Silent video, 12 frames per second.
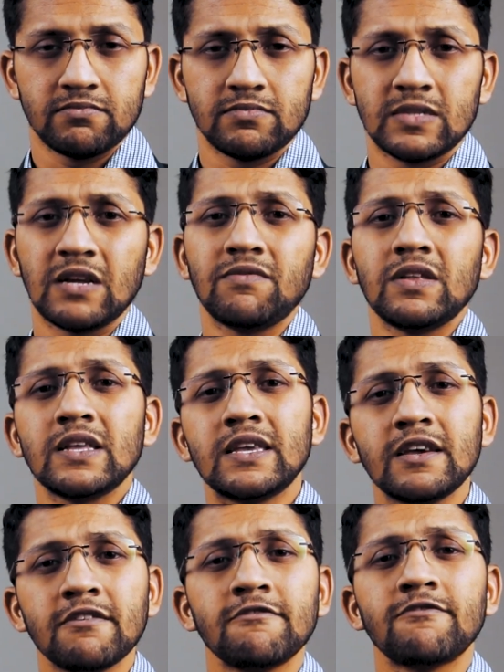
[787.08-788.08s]
They will
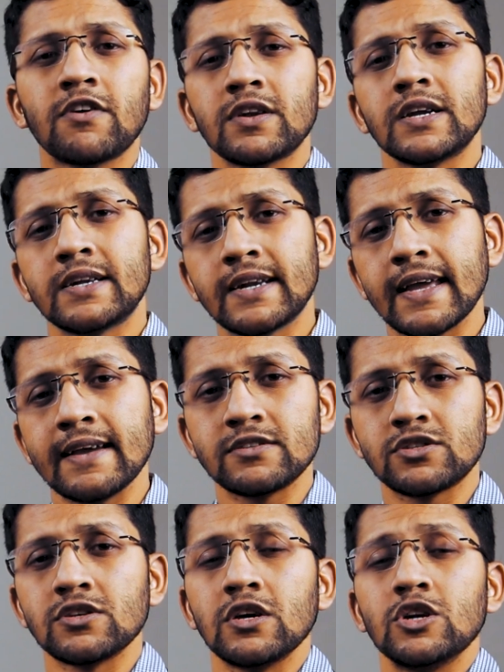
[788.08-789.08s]
give what it
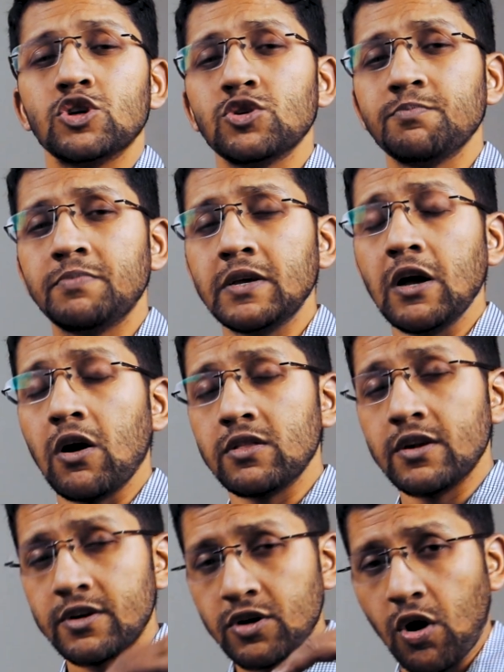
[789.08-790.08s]
takes to be on
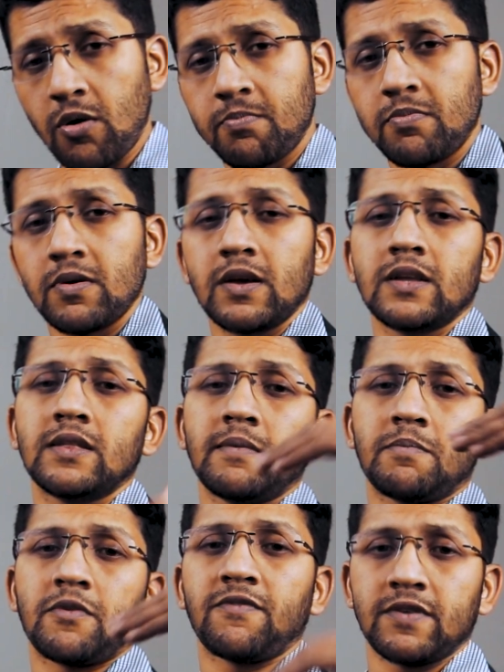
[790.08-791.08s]
the top in their
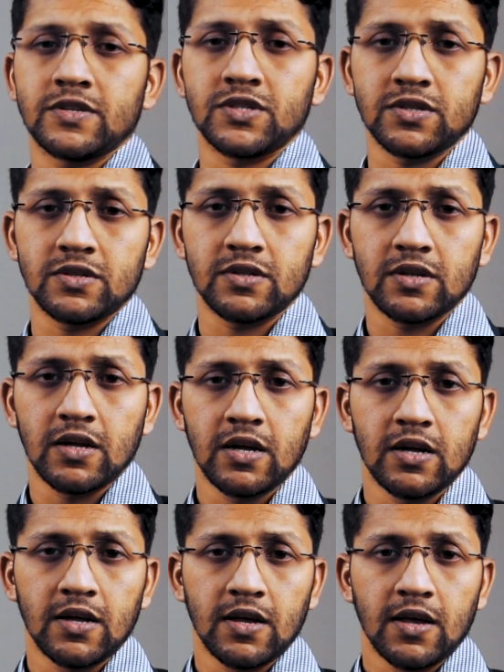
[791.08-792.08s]
profession.
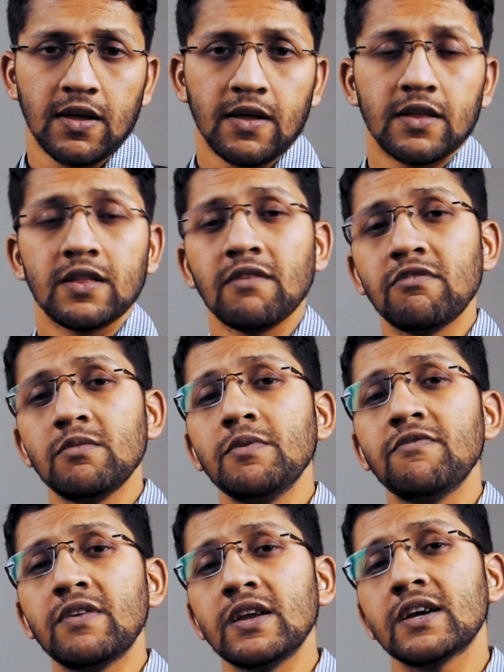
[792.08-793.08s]
They will be
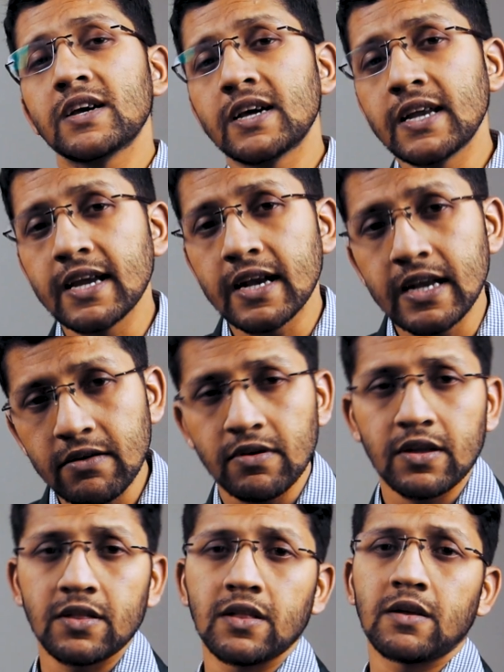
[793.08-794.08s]
very creative
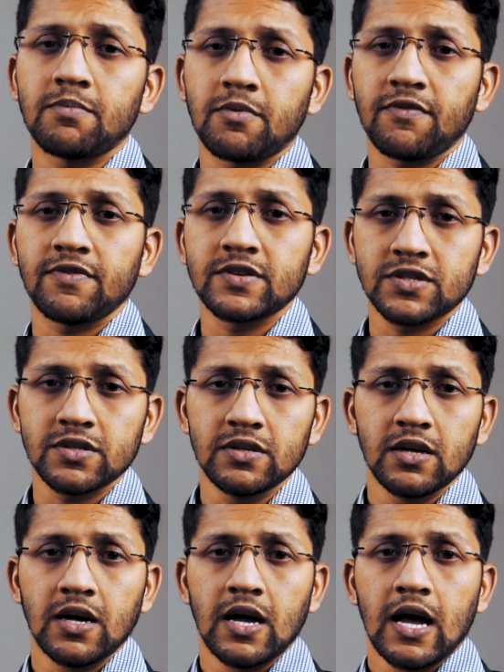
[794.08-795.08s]
in their profession
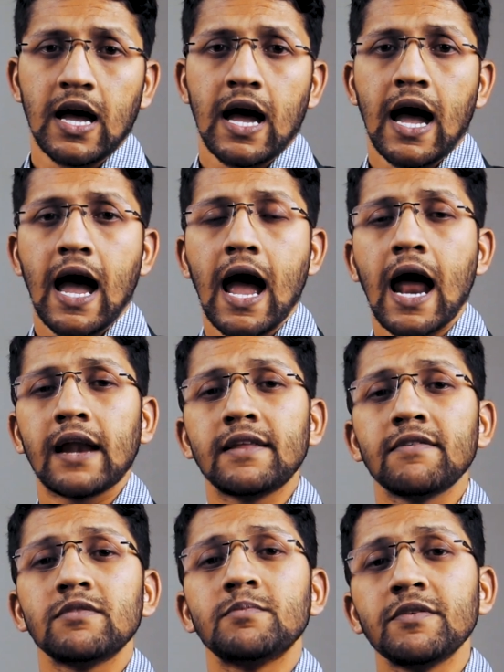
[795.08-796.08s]
and
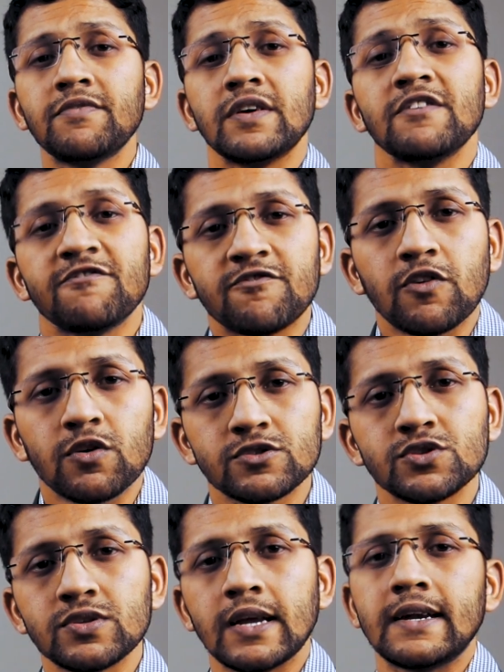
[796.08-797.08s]
they will be very
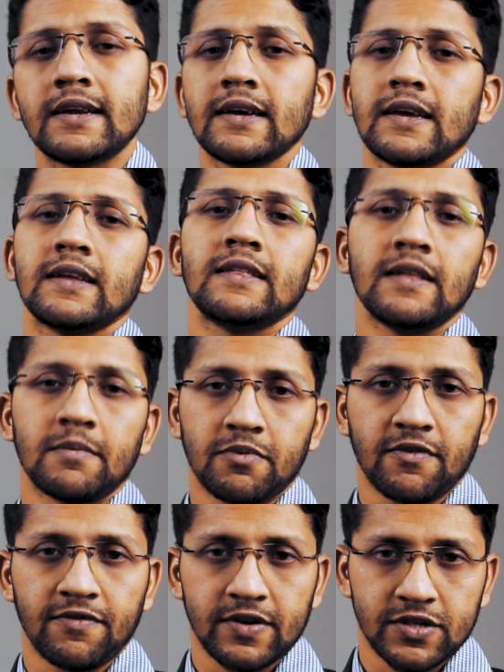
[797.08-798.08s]
fortunate in their
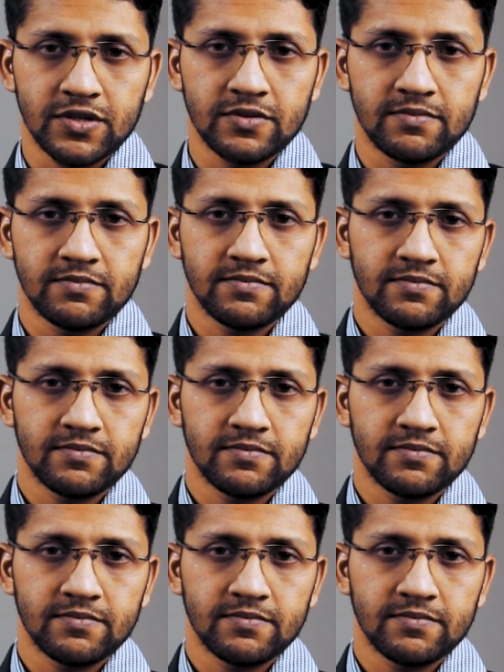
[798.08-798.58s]
profession.